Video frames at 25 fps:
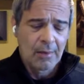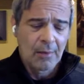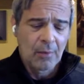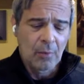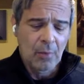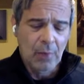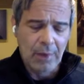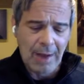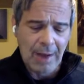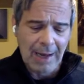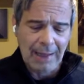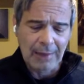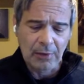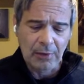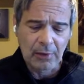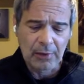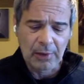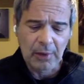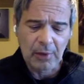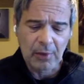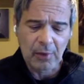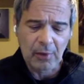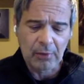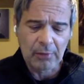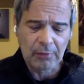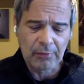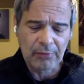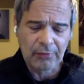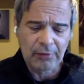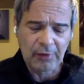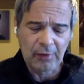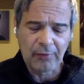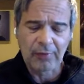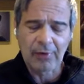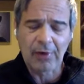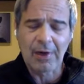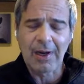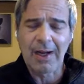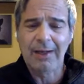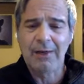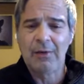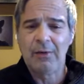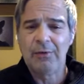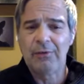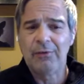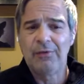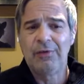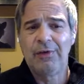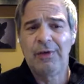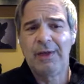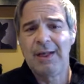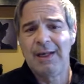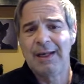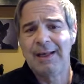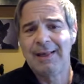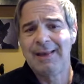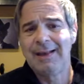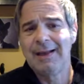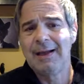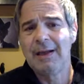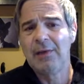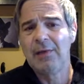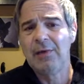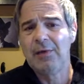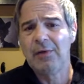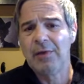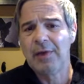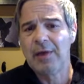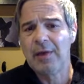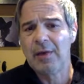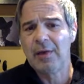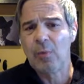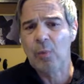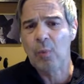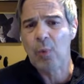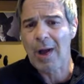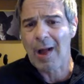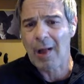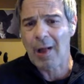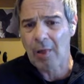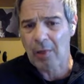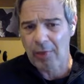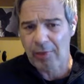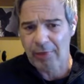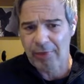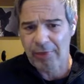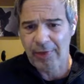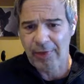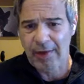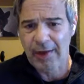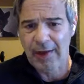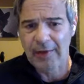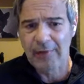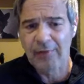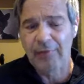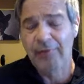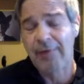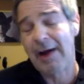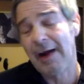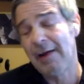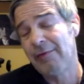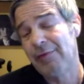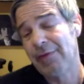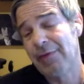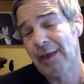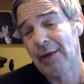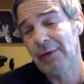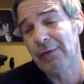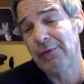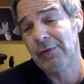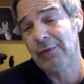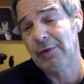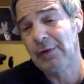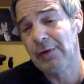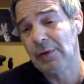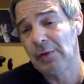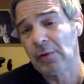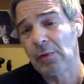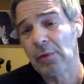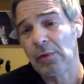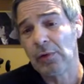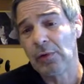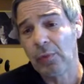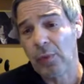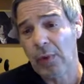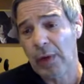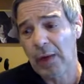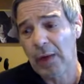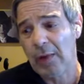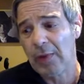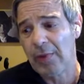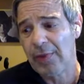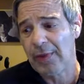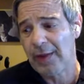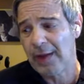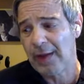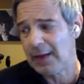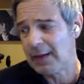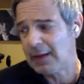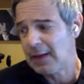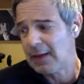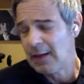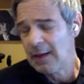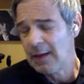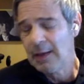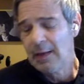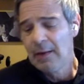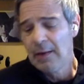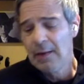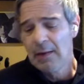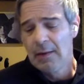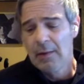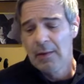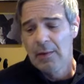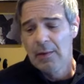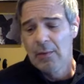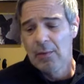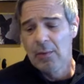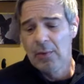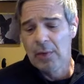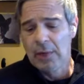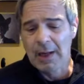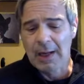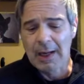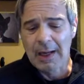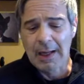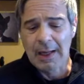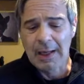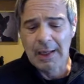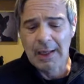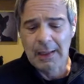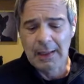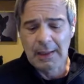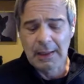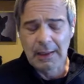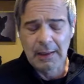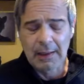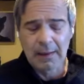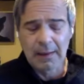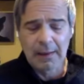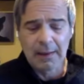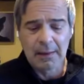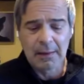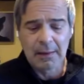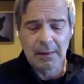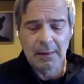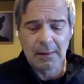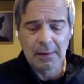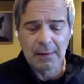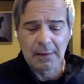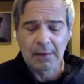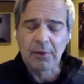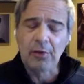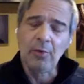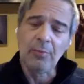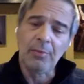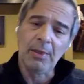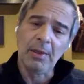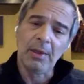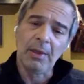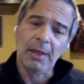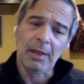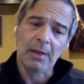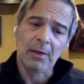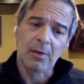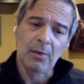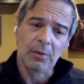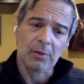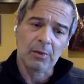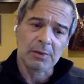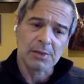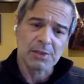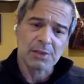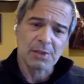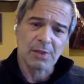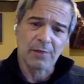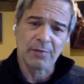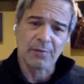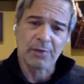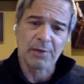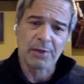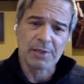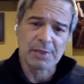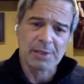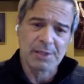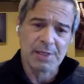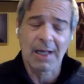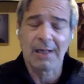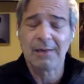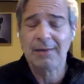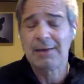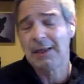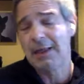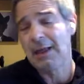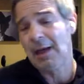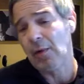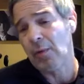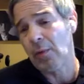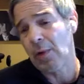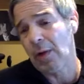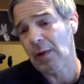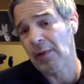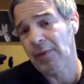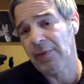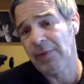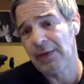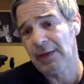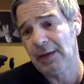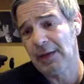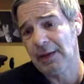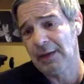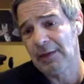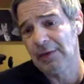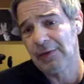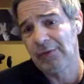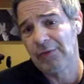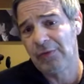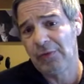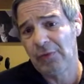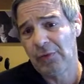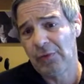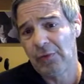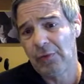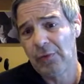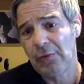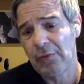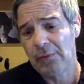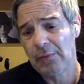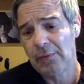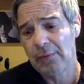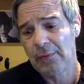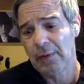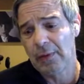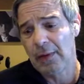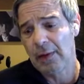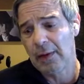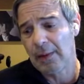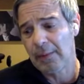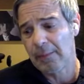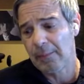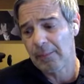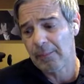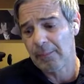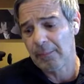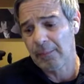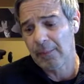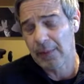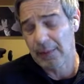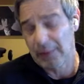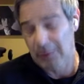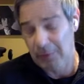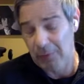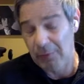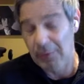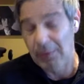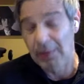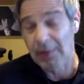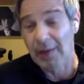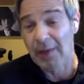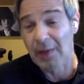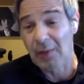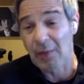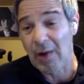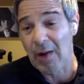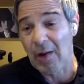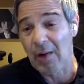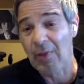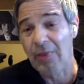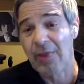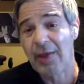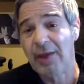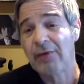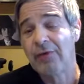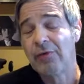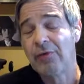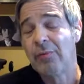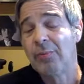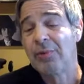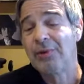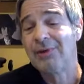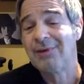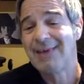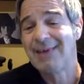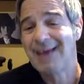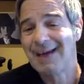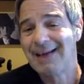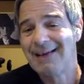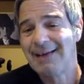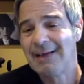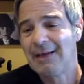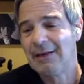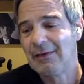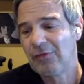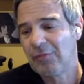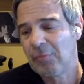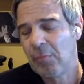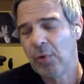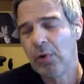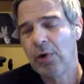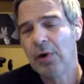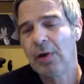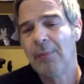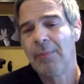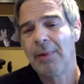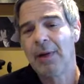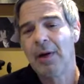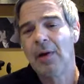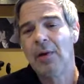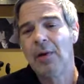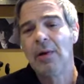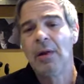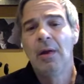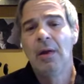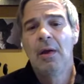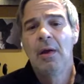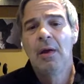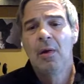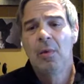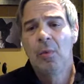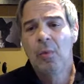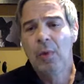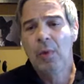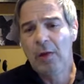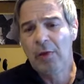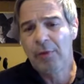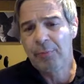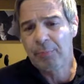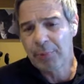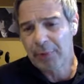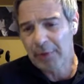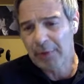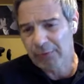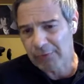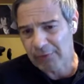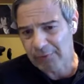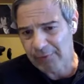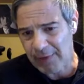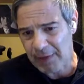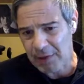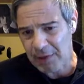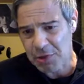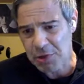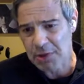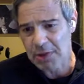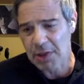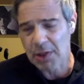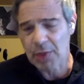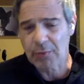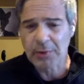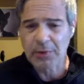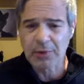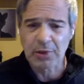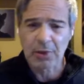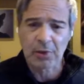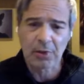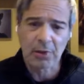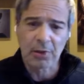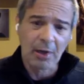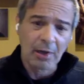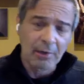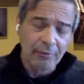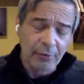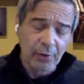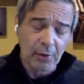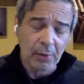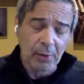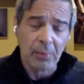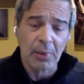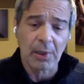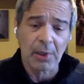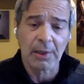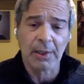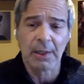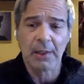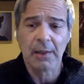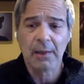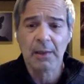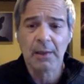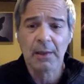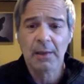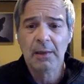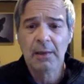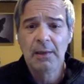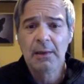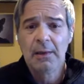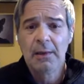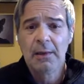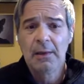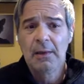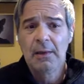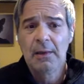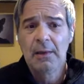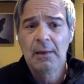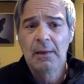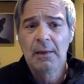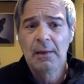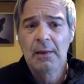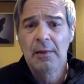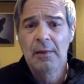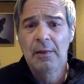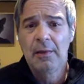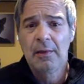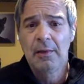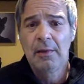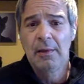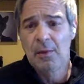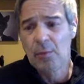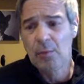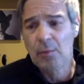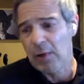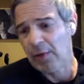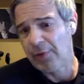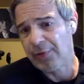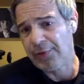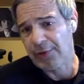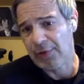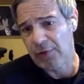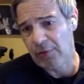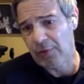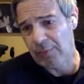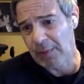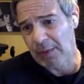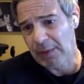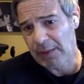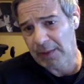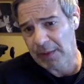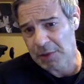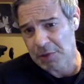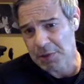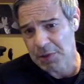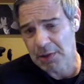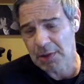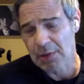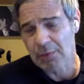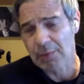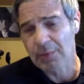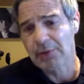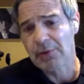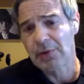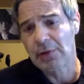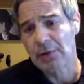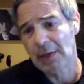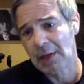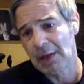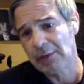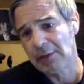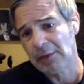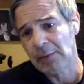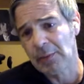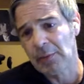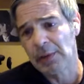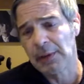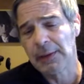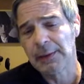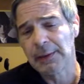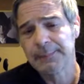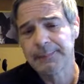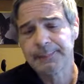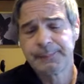when I look at gold and silver, I don't see anything other than wealth and 5,000 year old wealth. And when I accumulate gold and silver, it is not to get wealthy, it is to um, accumulate wealth and to protect it. It's more about wealth preservation and return of your money than wealth accumulation and return on your money.